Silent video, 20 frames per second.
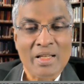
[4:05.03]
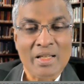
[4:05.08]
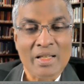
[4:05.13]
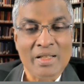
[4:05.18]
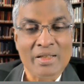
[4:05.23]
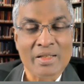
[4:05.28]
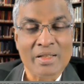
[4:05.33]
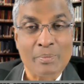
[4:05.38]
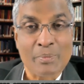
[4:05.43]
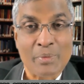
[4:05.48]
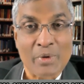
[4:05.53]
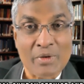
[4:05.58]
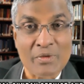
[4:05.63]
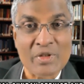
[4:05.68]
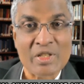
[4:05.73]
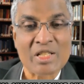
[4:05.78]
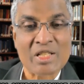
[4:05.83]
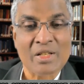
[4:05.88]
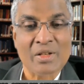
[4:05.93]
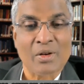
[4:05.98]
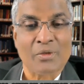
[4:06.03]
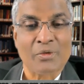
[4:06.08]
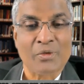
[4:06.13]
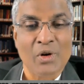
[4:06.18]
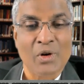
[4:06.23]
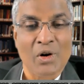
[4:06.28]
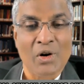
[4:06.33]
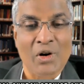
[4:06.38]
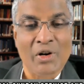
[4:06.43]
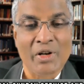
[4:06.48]
in the provision of
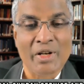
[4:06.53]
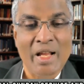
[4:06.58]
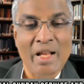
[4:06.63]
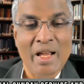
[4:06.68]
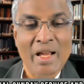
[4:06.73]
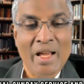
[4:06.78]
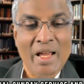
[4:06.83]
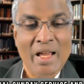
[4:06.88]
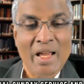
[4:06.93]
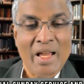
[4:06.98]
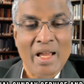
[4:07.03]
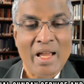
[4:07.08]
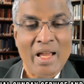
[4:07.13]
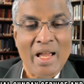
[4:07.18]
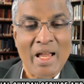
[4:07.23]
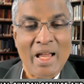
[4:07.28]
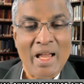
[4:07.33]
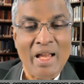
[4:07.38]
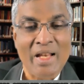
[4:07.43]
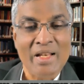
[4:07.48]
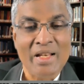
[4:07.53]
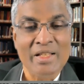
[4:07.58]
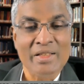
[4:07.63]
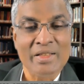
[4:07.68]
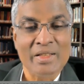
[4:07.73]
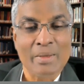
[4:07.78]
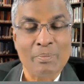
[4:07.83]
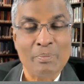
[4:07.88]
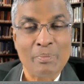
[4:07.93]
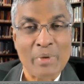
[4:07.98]
God and
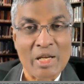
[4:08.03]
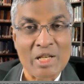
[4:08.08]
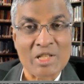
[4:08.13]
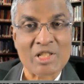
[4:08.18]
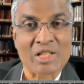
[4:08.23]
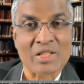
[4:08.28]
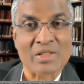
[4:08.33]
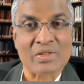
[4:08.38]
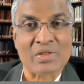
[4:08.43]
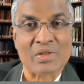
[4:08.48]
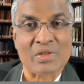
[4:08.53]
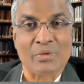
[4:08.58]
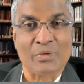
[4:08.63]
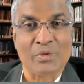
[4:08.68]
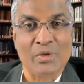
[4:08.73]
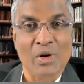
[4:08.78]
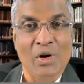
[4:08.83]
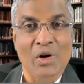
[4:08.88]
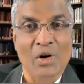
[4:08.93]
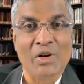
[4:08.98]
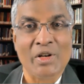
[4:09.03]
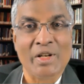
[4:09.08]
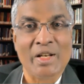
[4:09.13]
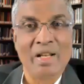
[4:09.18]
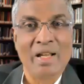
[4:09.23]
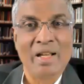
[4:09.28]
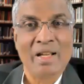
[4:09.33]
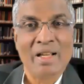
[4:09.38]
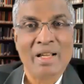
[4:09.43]
in the patience of God.